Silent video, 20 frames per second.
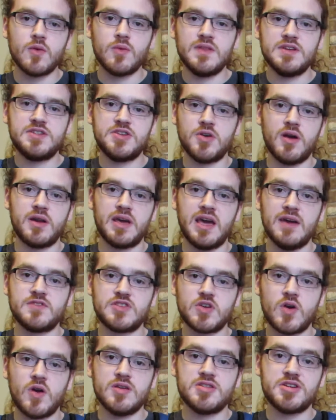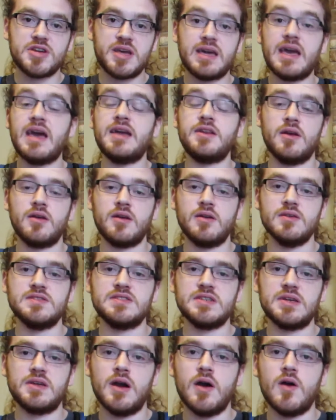one that you already have charging, and you're good
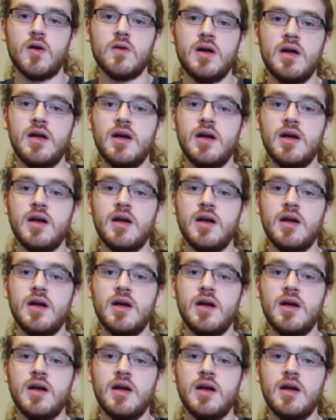to go.